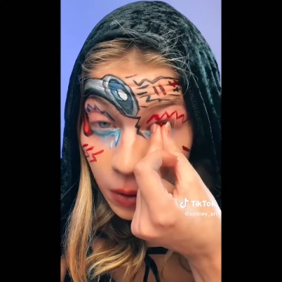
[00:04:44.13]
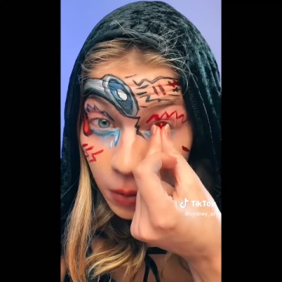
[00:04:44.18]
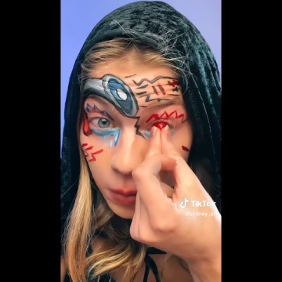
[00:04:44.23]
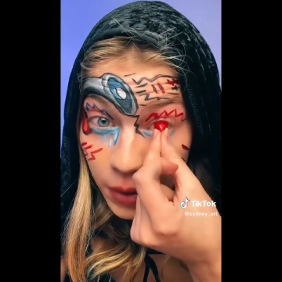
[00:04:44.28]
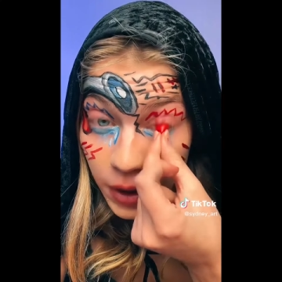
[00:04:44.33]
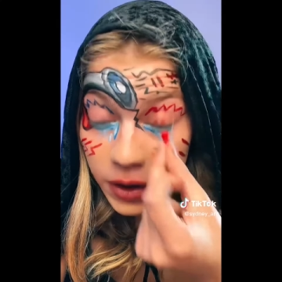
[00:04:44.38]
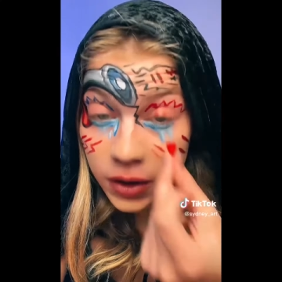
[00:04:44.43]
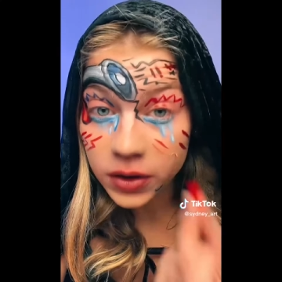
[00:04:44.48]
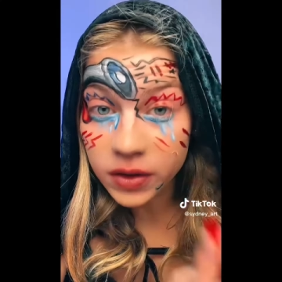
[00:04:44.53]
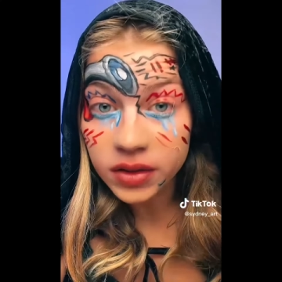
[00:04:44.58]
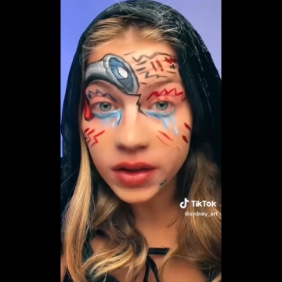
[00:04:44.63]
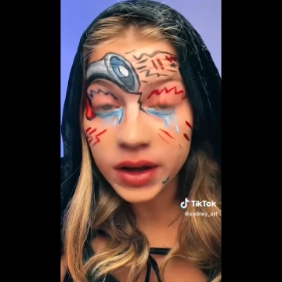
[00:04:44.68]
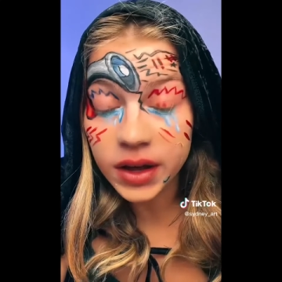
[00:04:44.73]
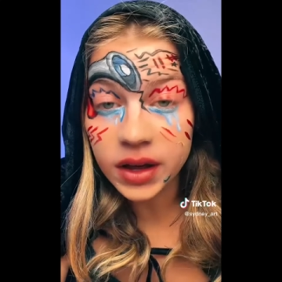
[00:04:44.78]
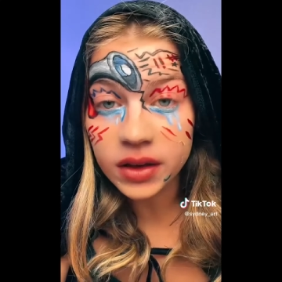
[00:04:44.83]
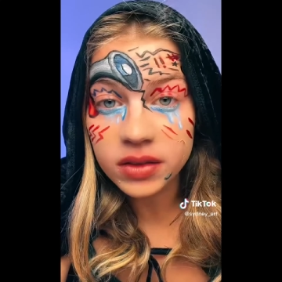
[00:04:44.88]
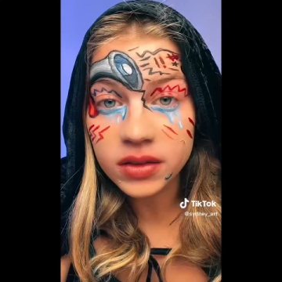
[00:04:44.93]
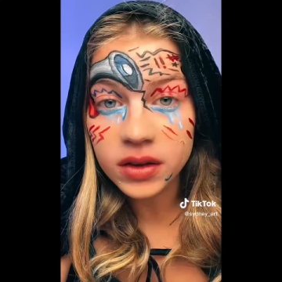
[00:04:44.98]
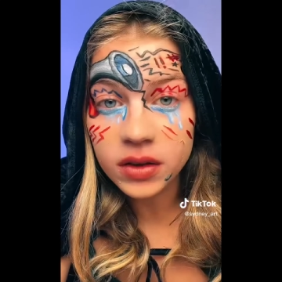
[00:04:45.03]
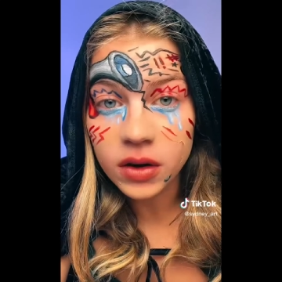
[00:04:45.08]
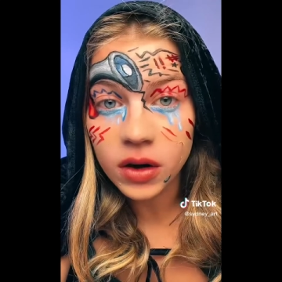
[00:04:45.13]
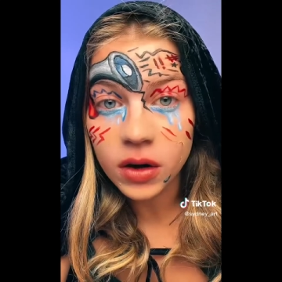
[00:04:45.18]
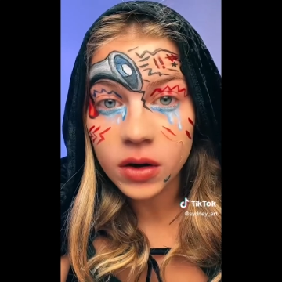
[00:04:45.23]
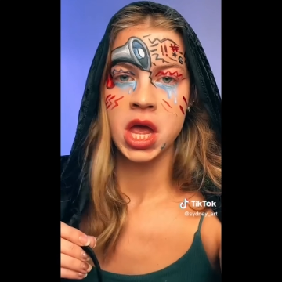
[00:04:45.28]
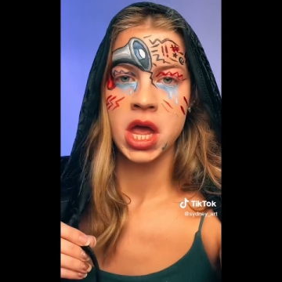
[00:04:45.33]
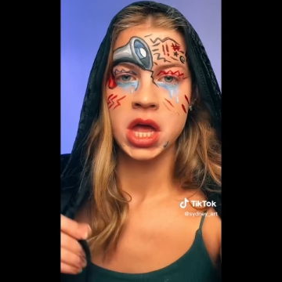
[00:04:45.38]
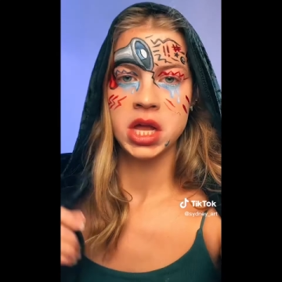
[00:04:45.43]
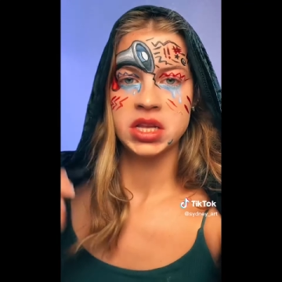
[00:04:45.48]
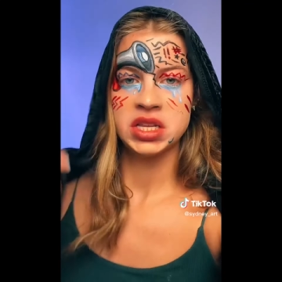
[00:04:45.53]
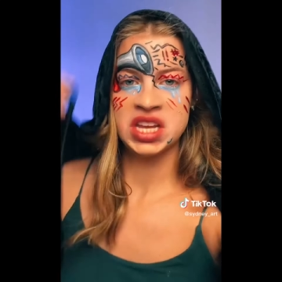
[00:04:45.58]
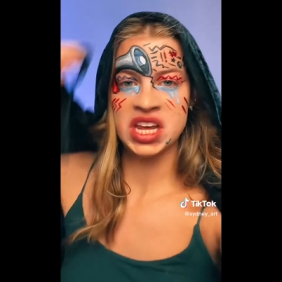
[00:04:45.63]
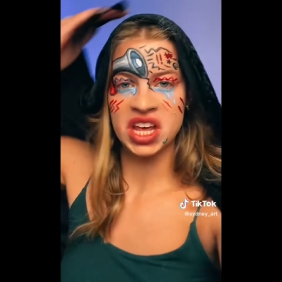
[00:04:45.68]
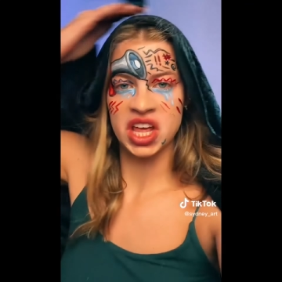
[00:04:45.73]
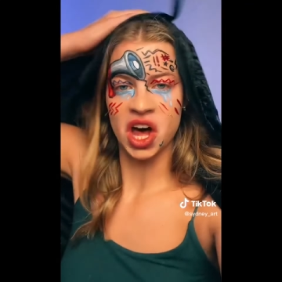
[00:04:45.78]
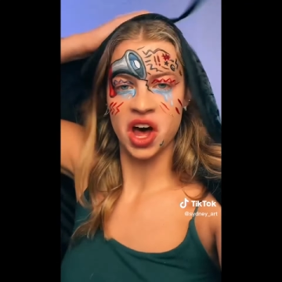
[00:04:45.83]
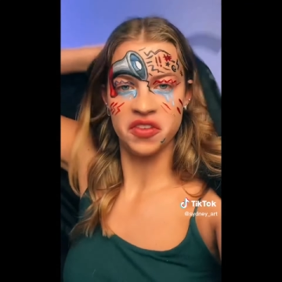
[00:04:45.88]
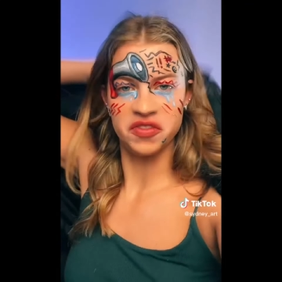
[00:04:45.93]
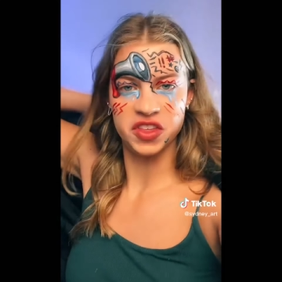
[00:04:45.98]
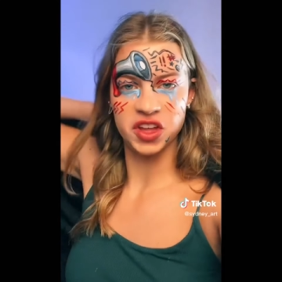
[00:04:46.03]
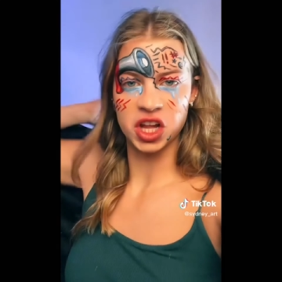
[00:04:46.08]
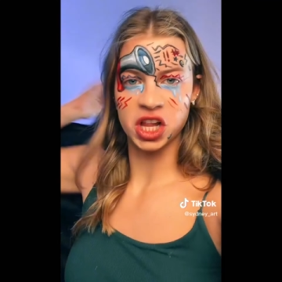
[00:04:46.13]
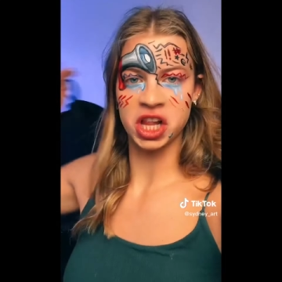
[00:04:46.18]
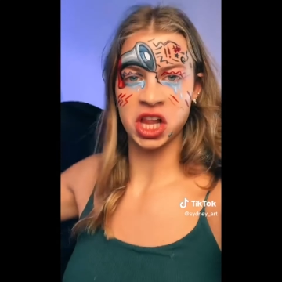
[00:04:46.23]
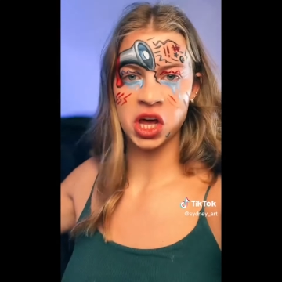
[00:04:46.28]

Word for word: Oh my goodness, I can't see at all. Take off the